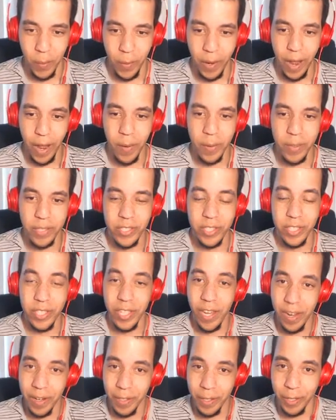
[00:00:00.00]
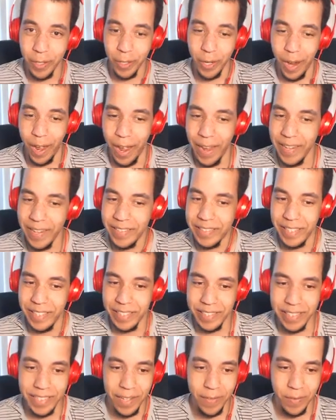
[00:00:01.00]
When I was younger, I
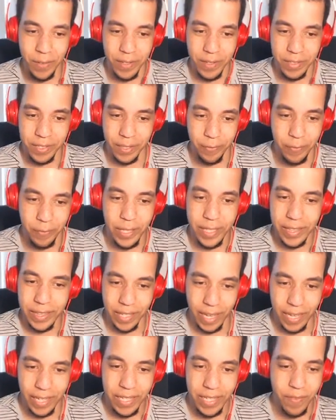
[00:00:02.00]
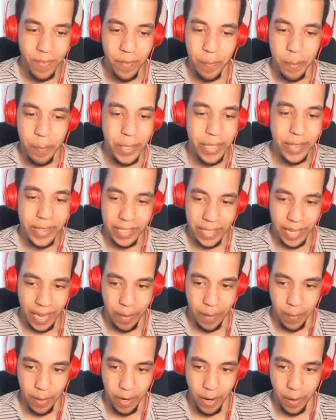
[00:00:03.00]
didn't even defeat the, I didn't even beat the
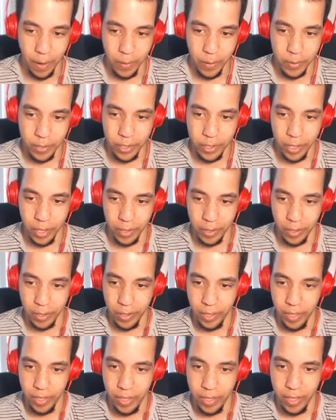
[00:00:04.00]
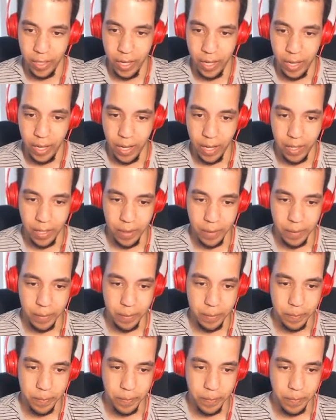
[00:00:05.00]
game when I was younger. Uh,
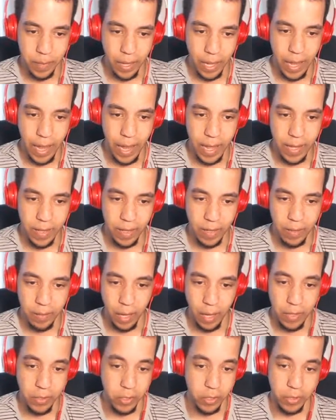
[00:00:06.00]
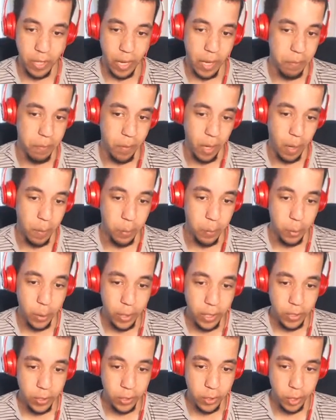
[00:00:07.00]
I had I just I, I'm
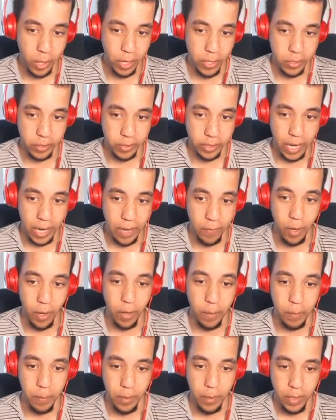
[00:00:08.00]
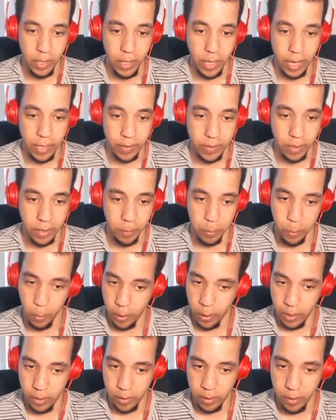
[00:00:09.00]
pretty sure I just gave up at some
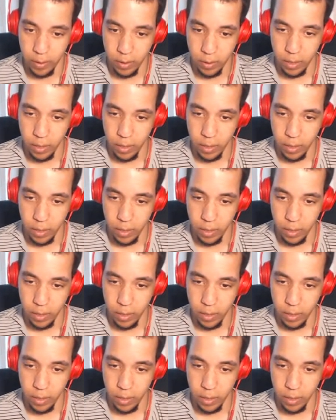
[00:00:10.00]
point.